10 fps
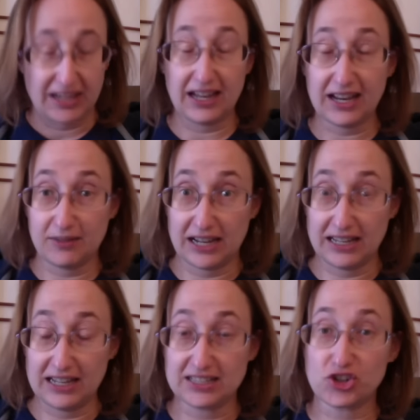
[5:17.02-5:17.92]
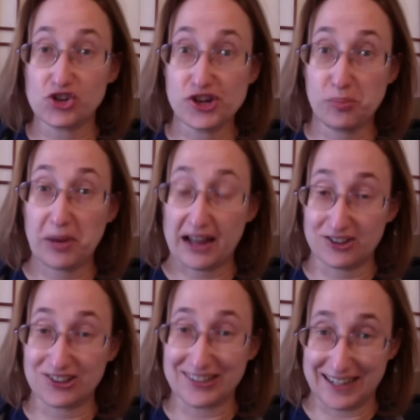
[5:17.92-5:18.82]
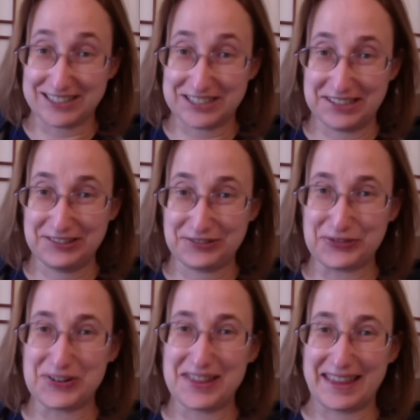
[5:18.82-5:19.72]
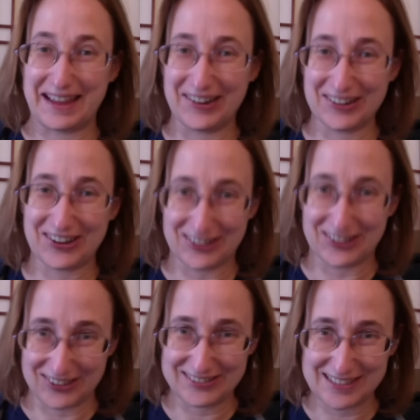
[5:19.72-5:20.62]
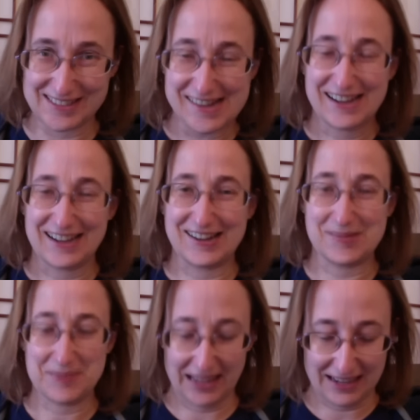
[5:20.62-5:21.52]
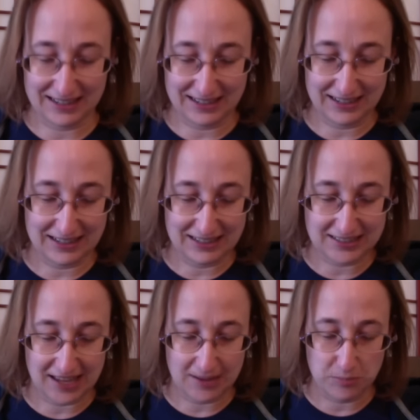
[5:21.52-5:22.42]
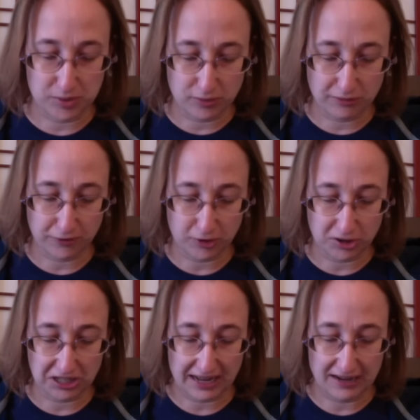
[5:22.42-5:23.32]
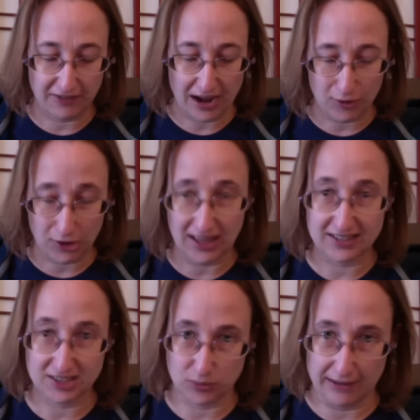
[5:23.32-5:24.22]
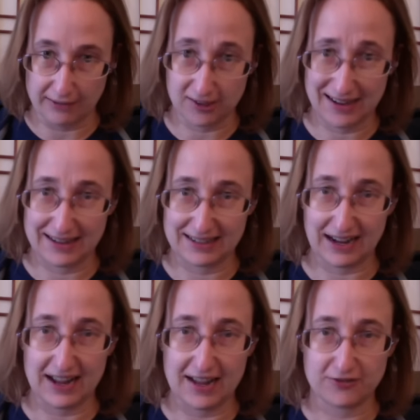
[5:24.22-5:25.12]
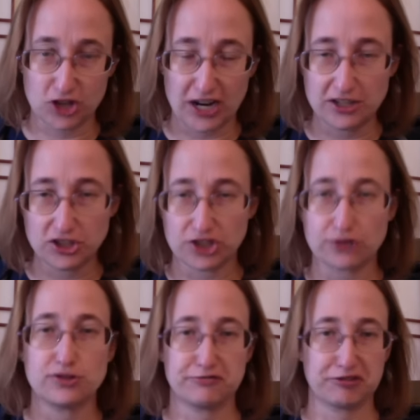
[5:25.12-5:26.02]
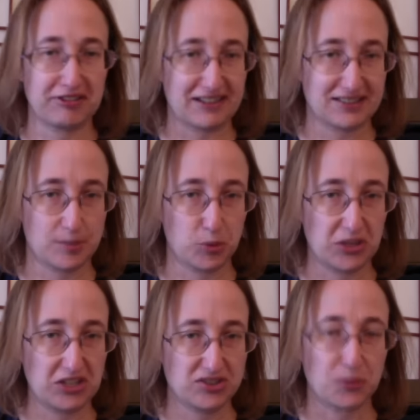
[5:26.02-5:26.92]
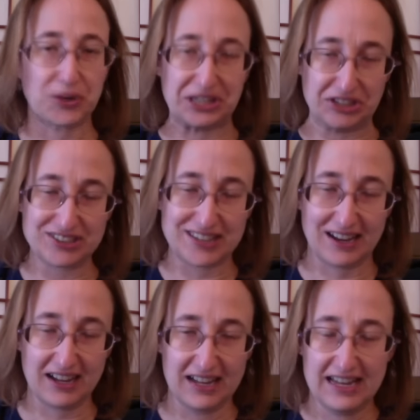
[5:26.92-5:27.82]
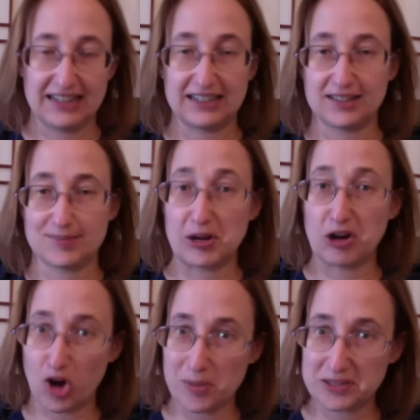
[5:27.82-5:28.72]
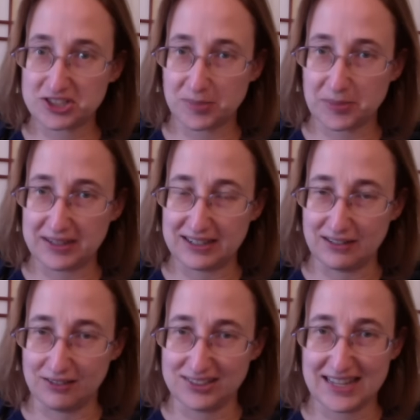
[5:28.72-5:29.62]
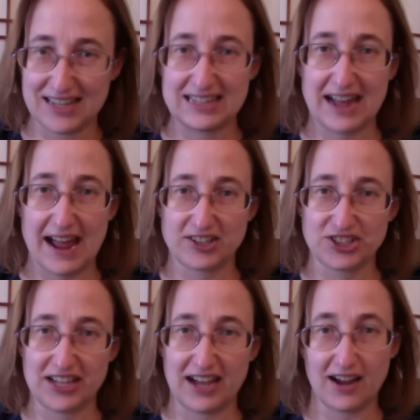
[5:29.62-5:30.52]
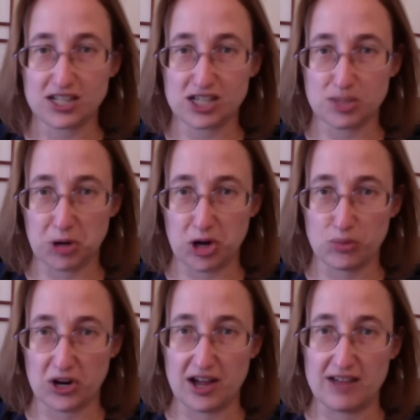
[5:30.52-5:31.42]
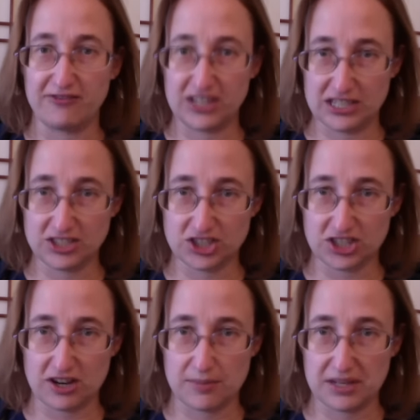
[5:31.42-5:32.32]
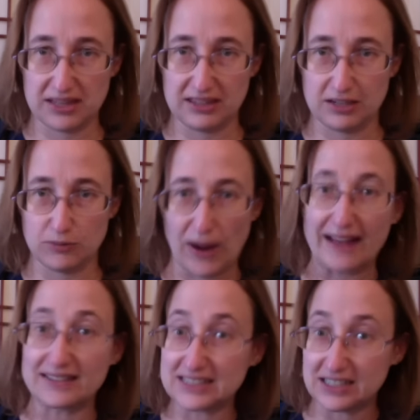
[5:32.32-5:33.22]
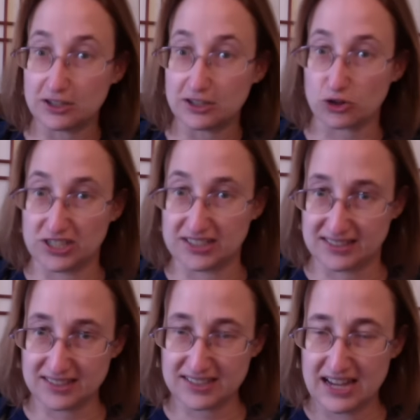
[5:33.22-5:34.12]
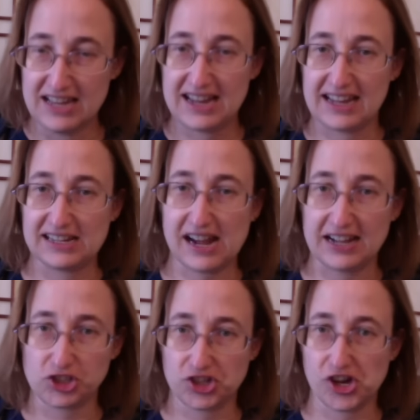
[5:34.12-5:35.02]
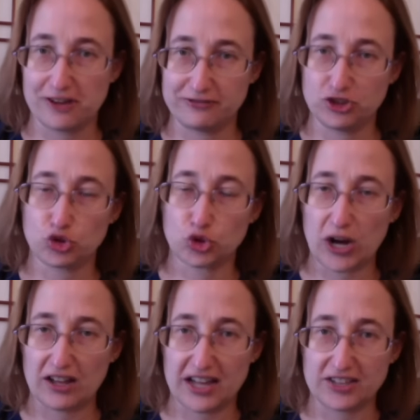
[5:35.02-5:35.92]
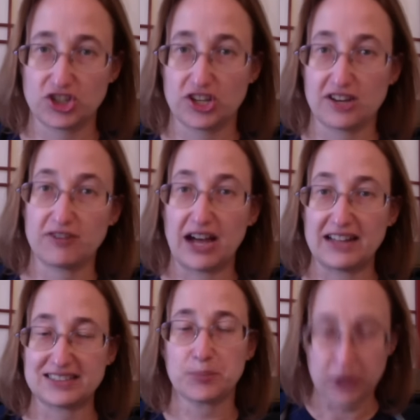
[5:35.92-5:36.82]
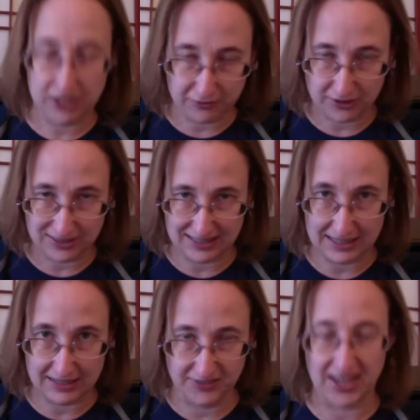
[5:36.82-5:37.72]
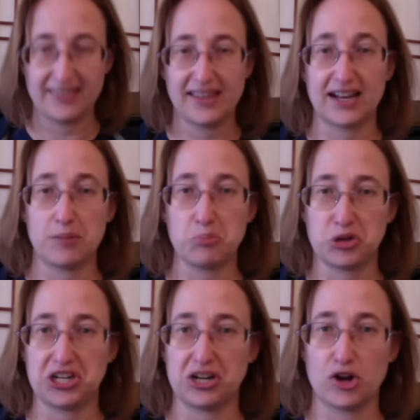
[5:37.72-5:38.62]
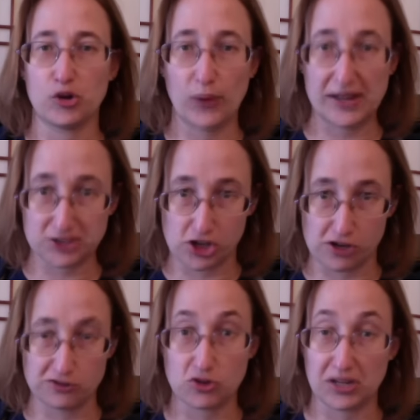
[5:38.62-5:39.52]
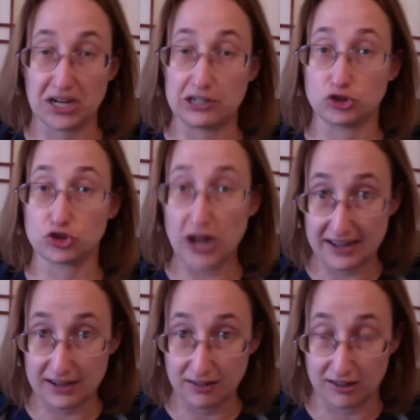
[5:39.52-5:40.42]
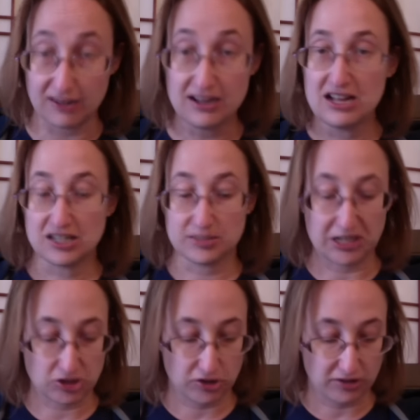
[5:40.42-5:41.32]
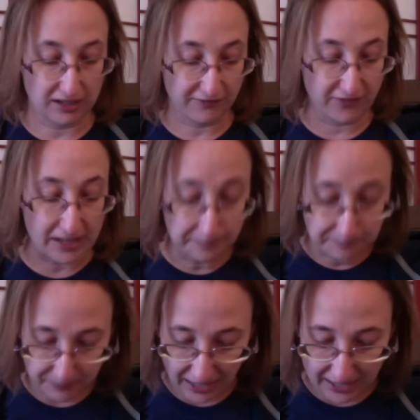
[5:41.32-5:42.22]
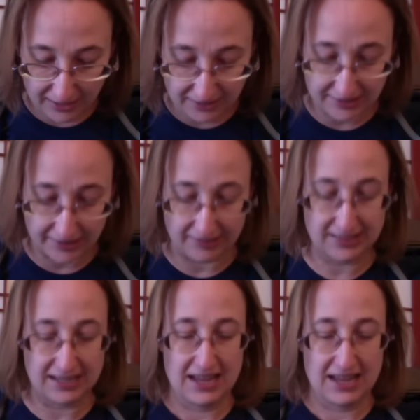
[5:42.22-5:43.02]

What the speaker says: Anyway, it's her new pattern collection for their yarns, and it is a beautiful kind of hourglass sweater, and I have tried to show you for the last couple weeks what it looks like, and it has been all bunched up on the needles, and actually I got to the part where I finished the raglan increases, and I took off to try, I separated for the sleeves, and then I put it on waist yarn so that I could try it on to make sure that it fit. And it does.